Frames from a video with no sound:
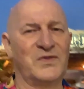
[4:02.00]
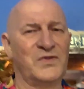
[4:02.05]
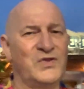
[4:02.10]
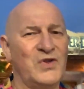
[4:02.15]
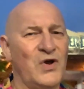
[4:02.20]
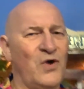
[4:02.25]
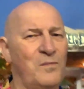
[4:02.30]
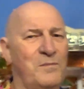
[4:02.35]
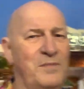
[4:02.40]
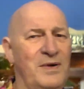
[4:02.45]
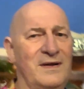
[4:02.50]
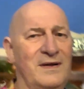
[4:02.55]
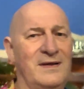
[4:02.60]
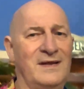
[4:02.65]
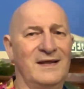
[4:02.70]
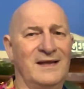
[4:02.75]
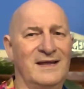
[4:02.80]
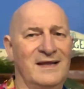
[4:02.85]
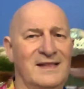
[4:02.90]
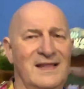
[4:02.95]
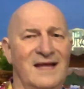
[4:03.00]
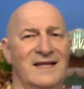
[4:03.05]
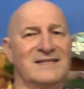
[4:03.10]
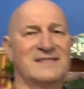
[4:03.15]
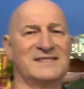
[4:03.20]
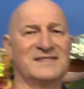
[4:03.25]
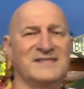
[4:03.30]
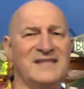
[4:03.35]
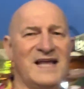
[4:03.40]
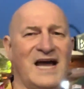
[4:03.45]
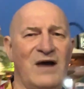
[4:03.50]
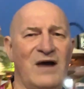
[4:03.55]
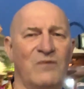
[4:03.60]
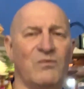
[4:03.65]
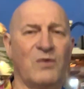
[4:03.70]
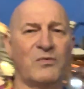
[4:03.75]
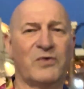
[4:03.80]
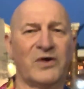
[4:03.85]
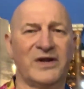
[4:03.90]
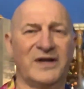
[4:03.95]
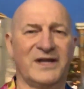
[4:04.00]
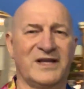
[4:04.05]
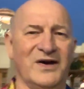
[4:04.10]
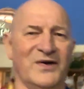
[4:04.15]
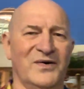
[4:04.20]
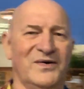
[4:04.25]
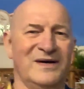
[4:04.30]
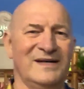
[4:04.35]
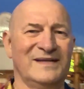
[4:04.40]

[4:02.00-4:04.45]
Nope, that's not where we're gonna go.